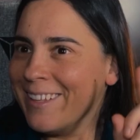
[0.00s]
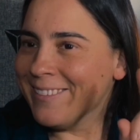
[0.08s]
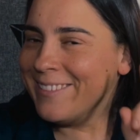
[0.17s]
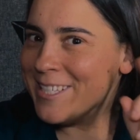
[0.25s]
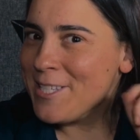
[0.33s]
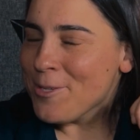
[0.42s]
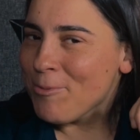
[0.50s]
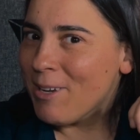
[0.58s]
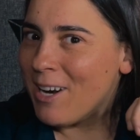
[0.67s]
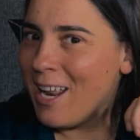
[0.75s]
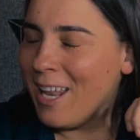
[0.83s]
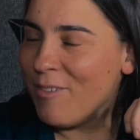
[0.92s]
This is what
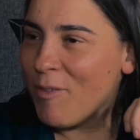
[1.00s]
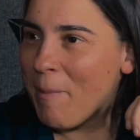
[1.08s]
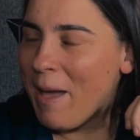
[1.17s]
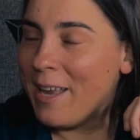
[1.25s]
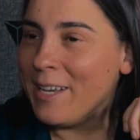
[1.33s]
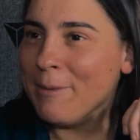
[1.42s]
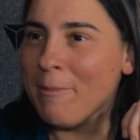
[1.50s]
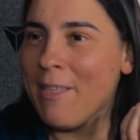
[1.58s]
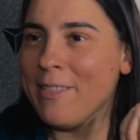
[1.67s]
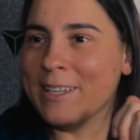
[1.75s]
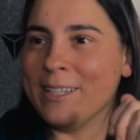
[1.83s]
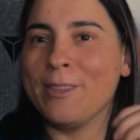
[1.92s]
I love about him, I
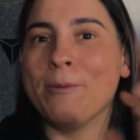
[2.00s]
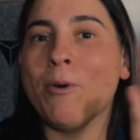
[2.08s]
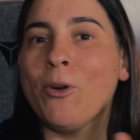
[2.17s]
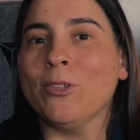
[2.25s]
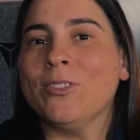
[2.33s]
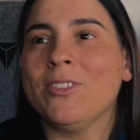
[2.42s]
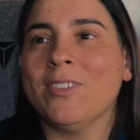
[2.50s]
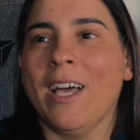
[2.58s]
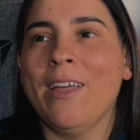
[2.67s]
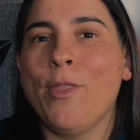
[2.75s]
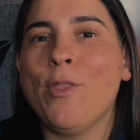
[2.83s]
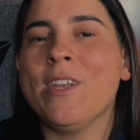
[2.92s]
think, the most,
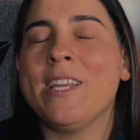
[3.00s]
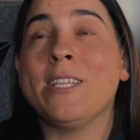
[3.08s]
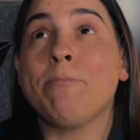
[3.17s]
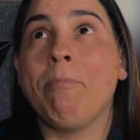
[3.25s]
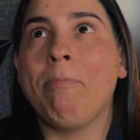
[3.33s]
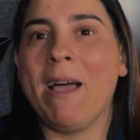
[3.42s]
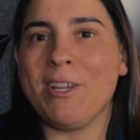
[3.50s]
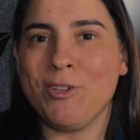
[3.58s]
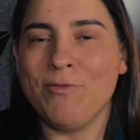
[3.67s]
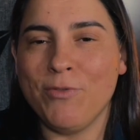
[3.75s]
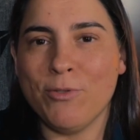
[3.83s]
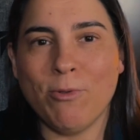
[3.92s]
other than his
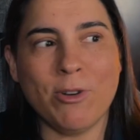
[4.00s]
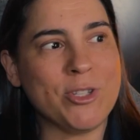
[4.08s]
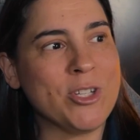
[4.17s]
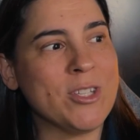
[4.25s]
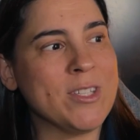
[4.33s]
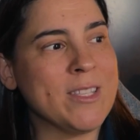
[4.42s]
passion for watches and the